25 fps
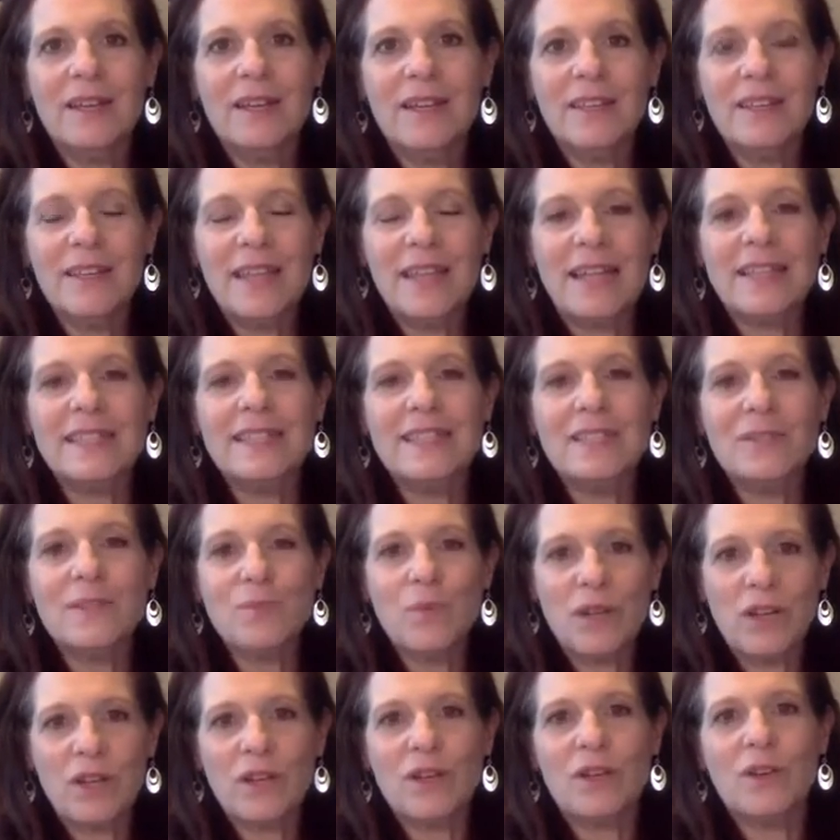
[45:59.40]
that's
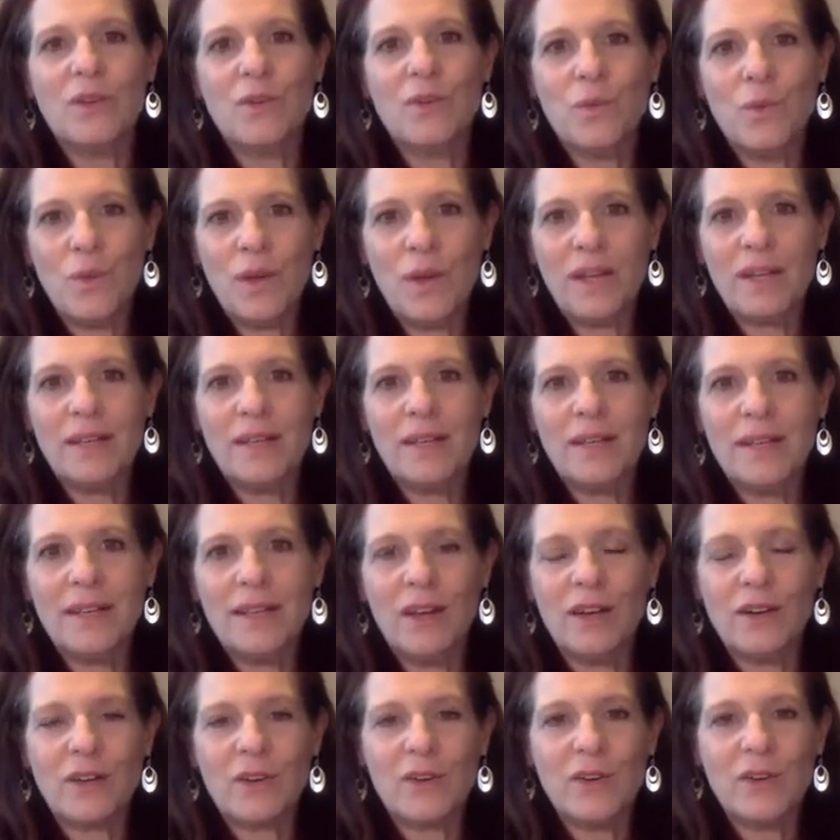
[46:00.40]
what
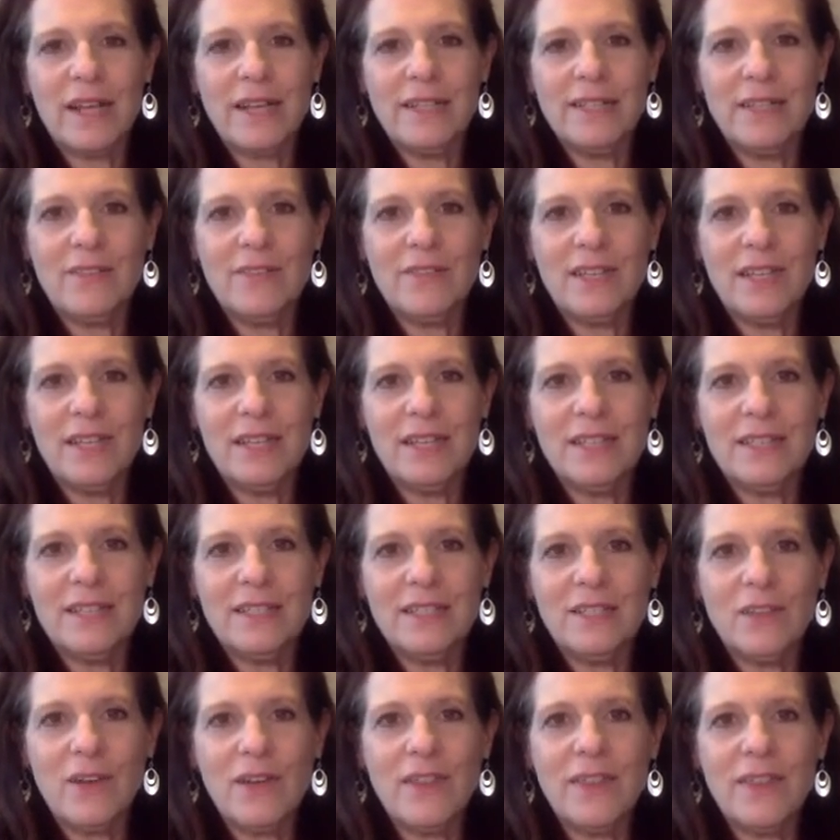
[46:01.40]
our creativity is.
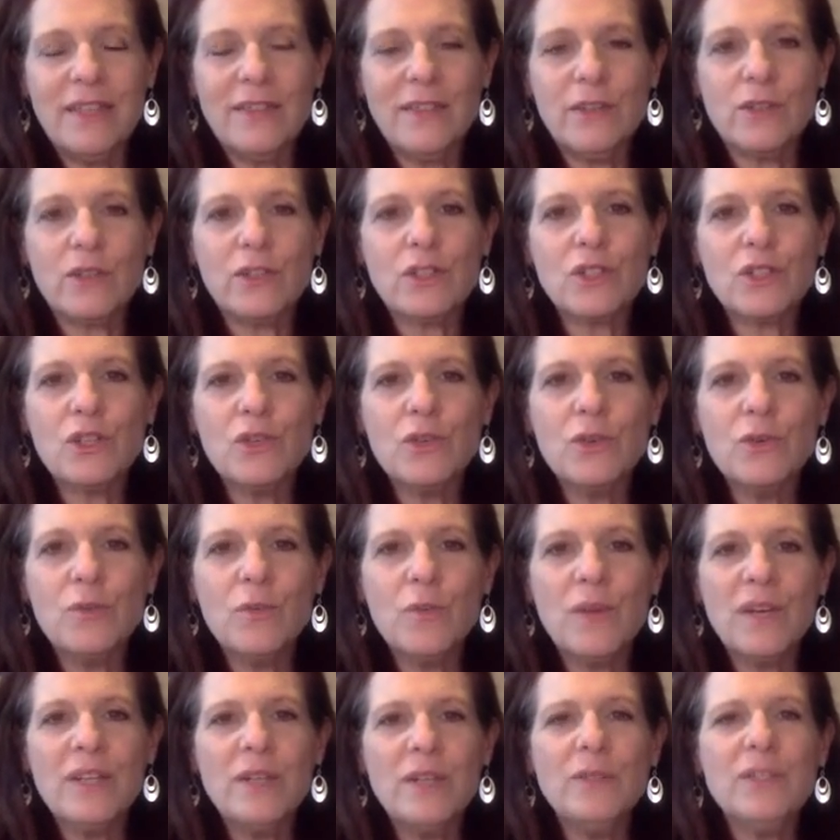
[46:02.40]
So I think there are two,
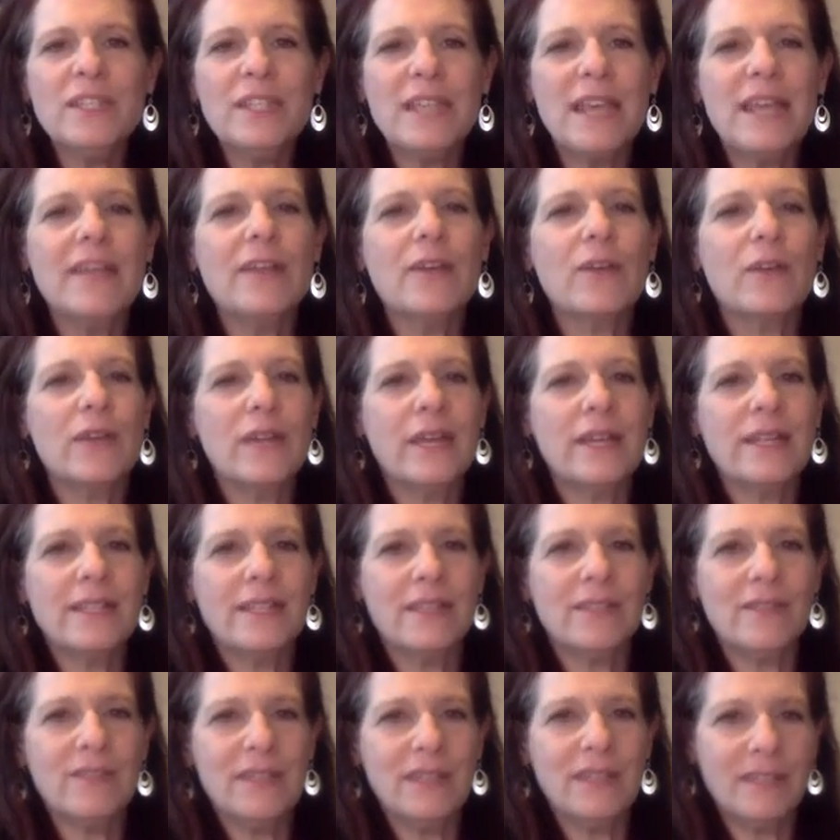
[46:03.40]
when you say
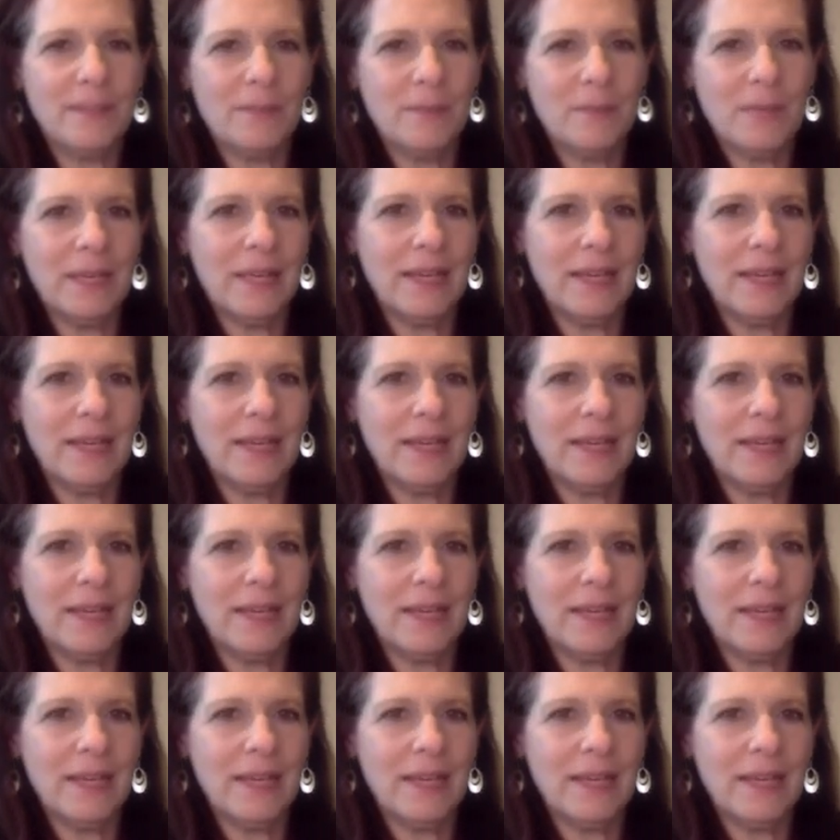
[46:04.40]
creativity to me,